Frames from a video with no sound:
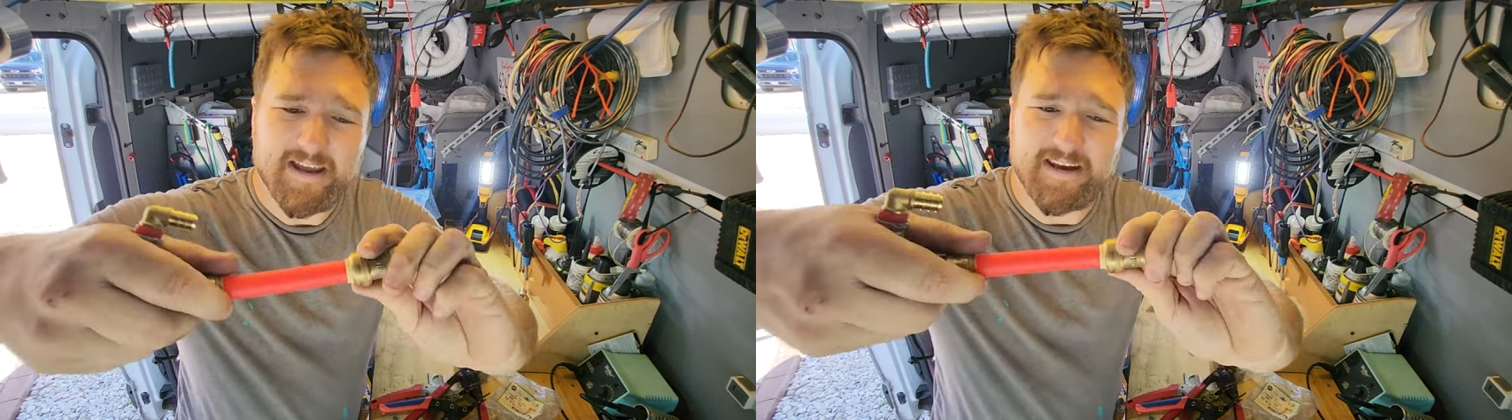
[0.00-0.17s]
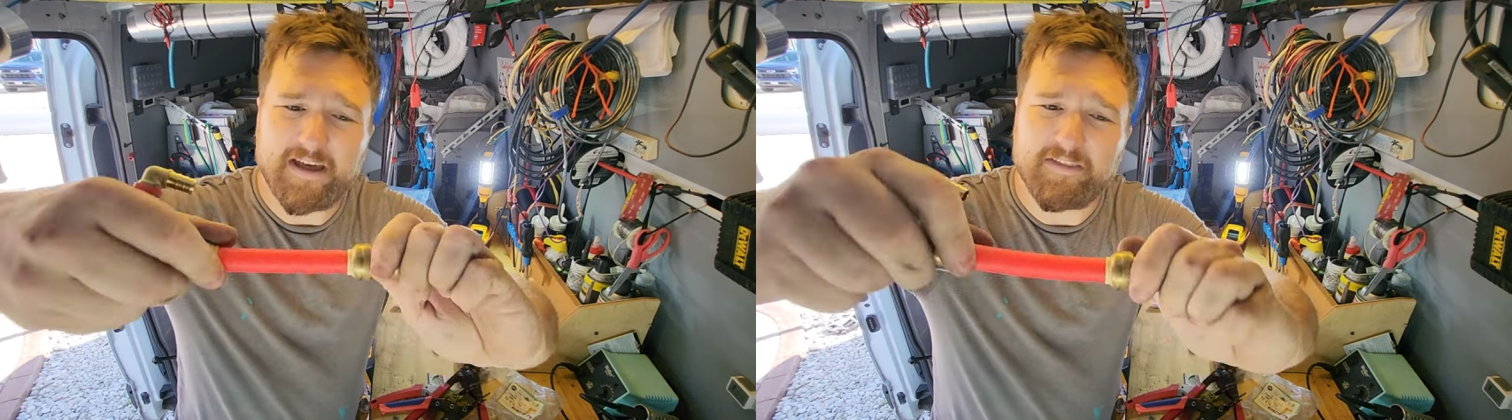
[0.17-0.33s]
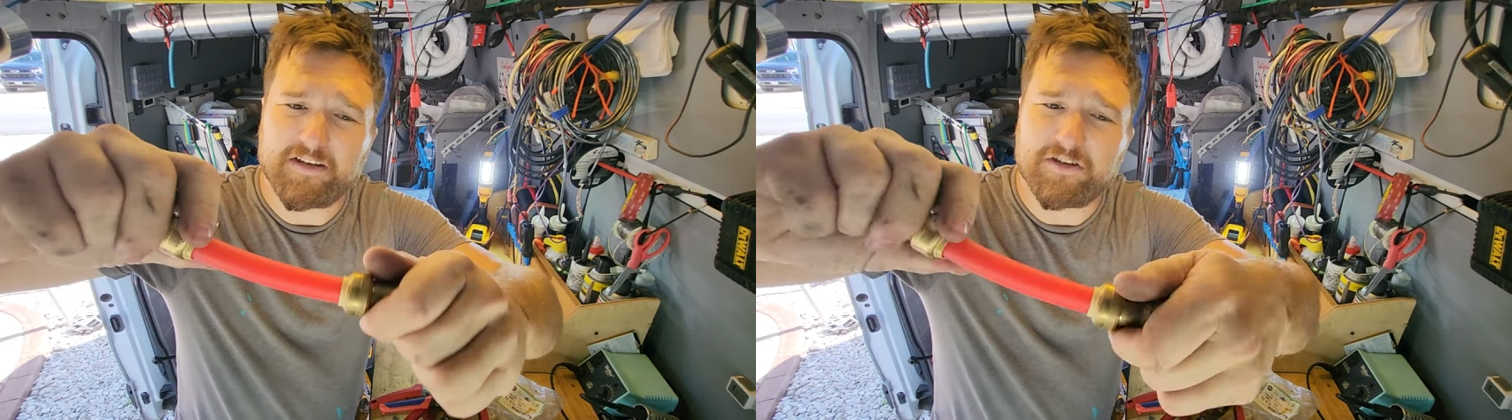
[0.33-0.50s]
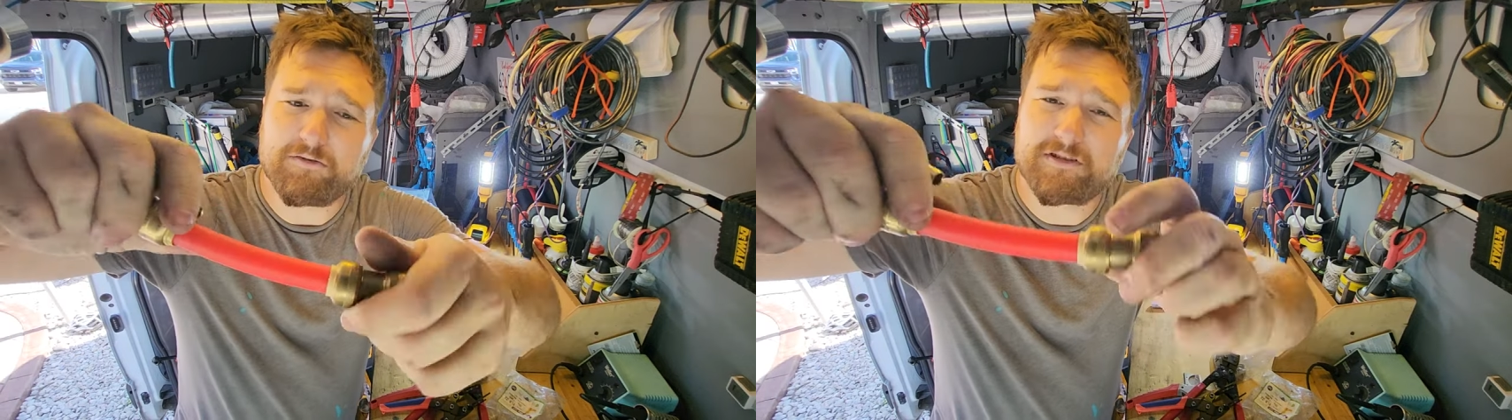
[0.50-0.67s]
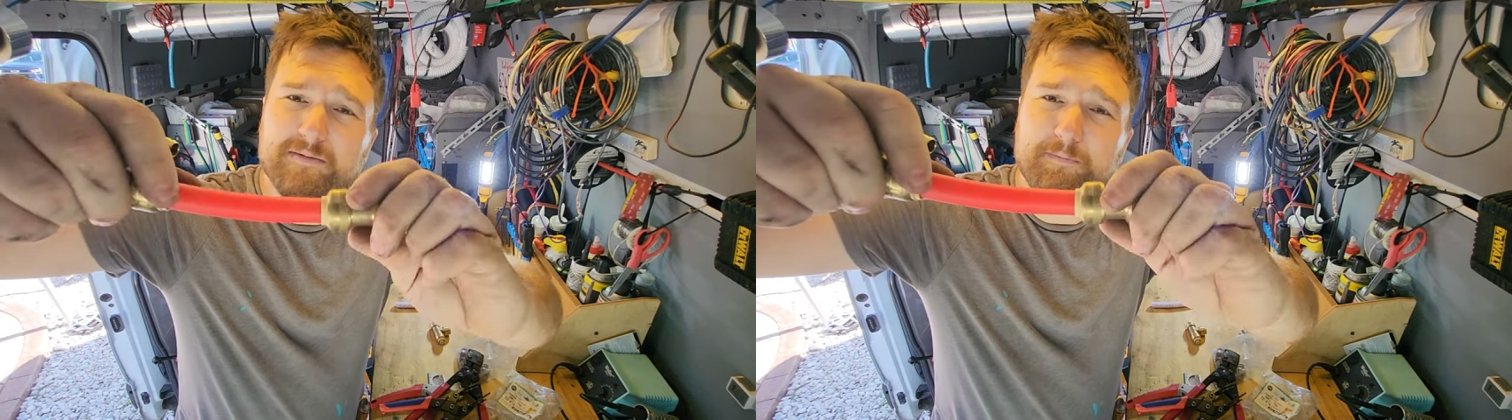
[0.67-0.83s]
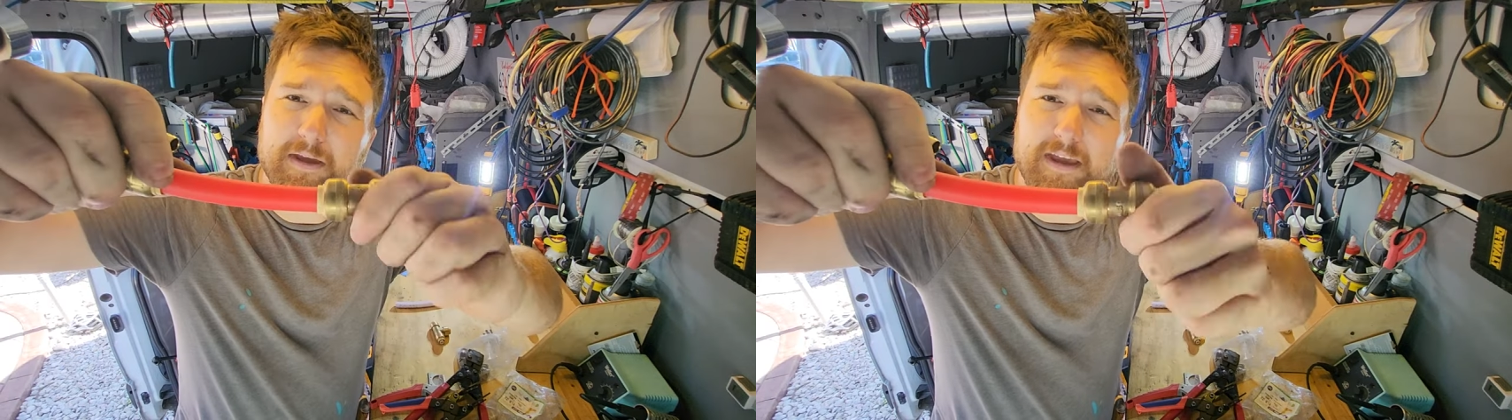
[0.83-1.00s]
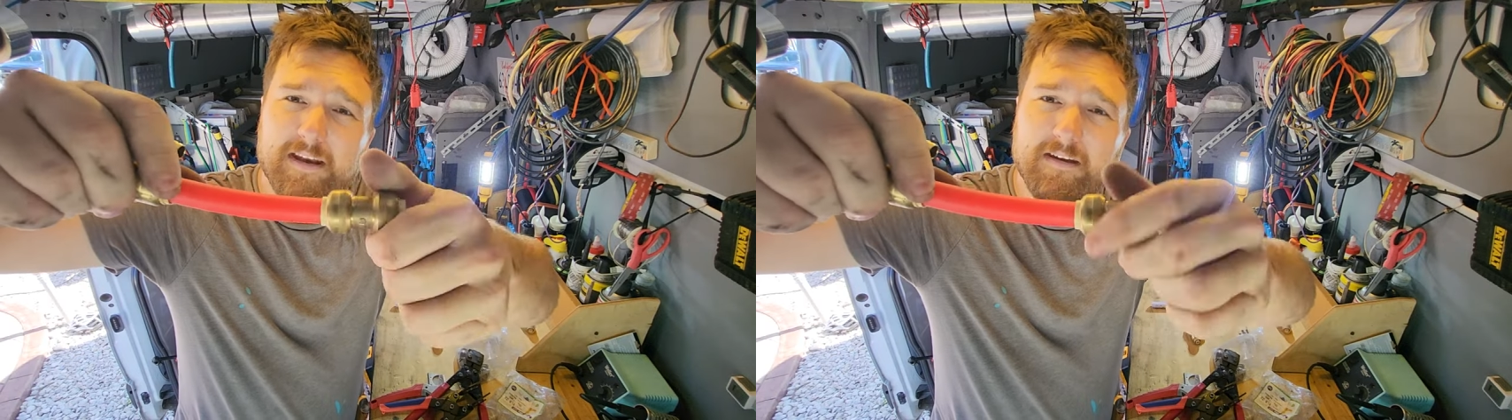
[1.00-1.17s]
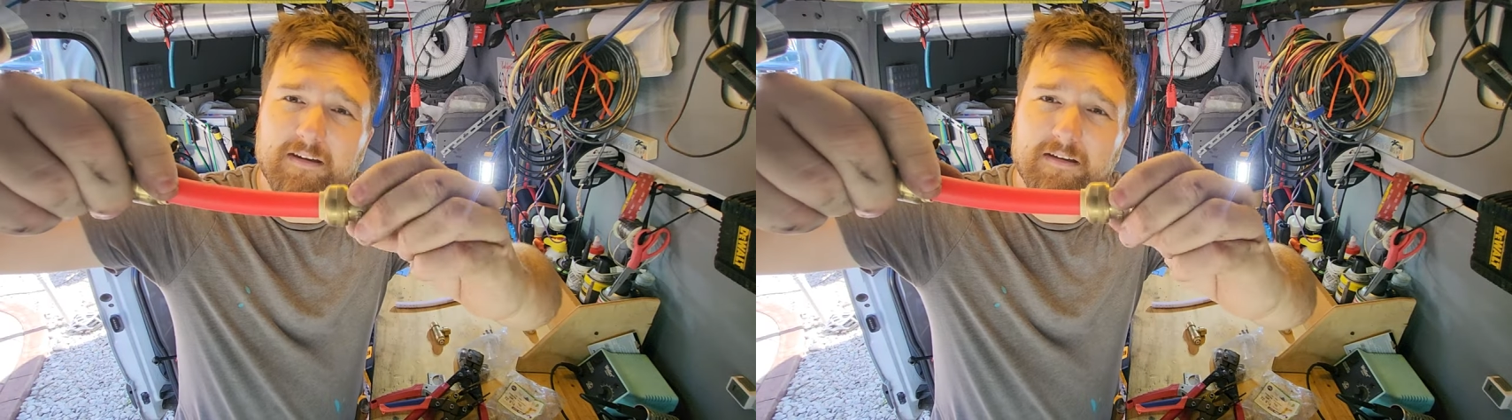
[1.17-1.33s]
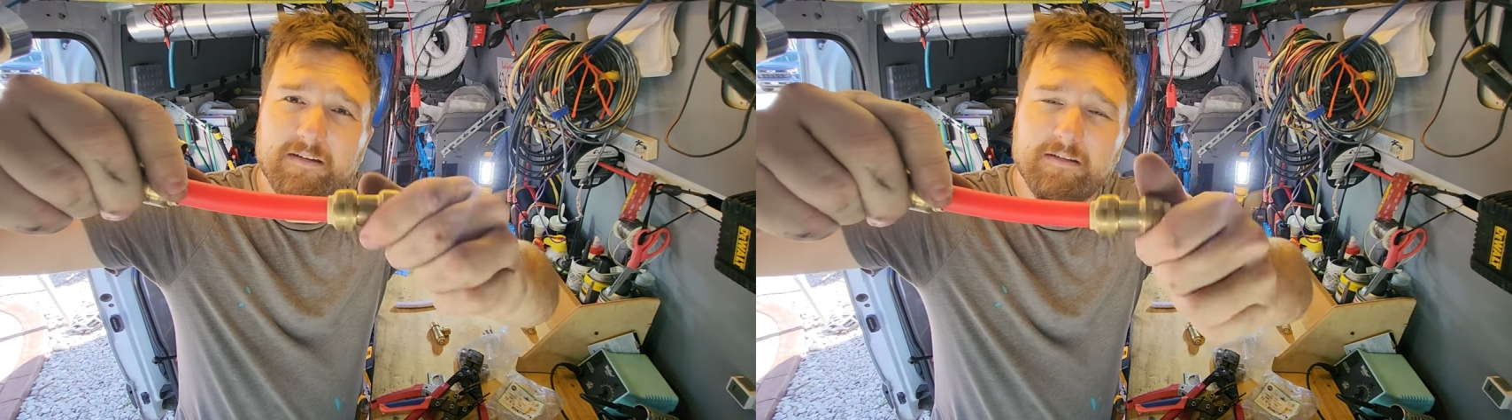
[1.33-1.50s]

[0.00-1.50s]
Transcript: Now, they do spin,